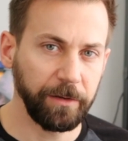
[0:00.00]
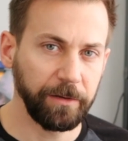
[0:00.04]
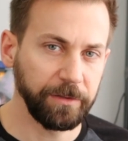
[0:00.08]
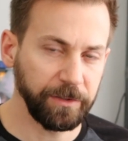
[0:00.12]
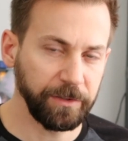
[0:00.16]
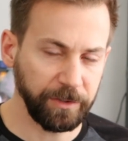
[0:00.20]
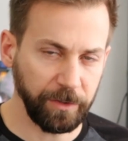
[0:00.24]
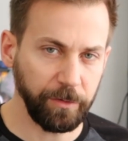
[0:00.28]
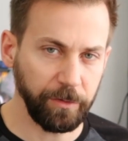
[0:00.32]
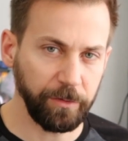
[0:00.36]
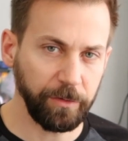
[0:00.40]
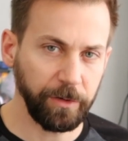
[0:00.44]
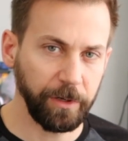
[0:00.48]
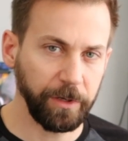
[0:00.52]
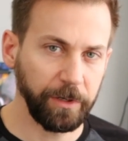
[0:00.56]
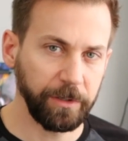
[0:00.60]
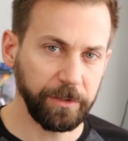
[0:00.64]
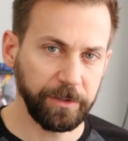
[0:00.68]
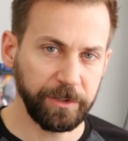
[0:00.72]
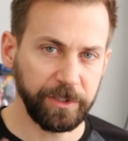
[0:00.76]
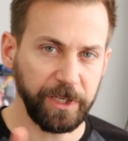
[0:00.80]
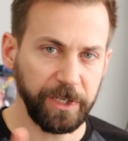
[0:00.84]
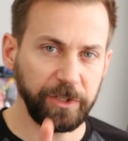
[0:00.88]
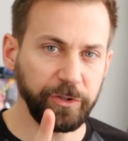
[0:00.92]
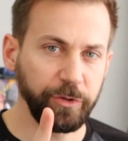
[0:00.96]
So
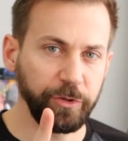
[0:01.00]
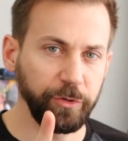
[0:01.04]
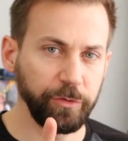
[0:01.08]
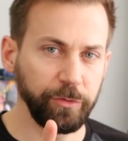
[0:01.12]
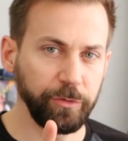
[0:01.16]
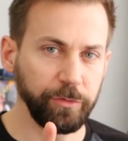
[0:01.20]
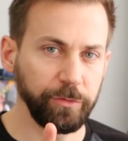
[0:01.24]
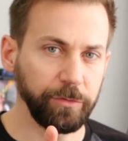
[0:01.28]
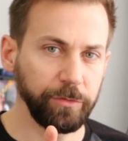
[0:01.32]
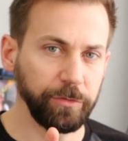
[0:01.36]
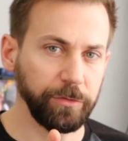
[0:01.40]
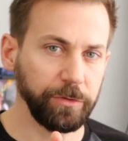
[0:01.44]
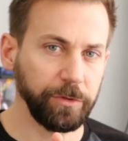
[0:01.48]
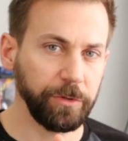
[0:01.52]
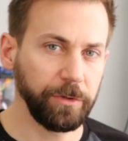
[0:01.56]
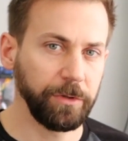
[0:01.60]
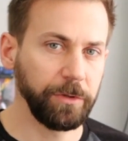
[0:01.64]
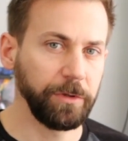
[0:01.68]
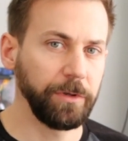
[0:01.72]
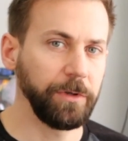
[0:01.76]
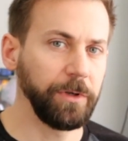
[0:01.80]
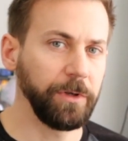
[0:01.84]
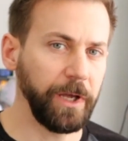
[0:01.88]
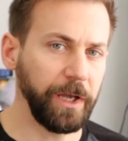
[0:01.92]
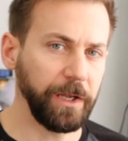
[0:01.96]
stay tuned
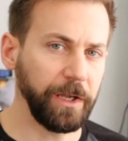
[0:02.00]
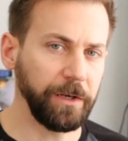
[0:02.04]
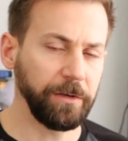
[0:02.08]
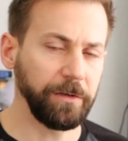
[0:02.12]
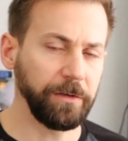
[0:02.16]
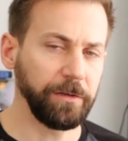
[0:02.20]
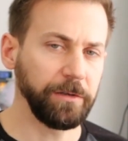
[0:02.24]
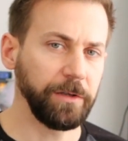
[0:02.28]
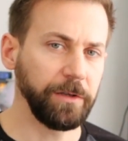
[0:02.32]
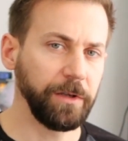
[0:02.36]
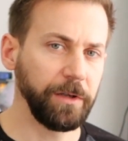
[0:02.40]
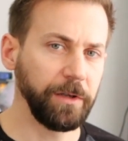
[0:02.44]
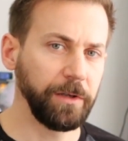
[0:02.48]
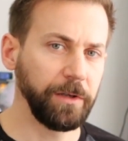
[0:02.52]
and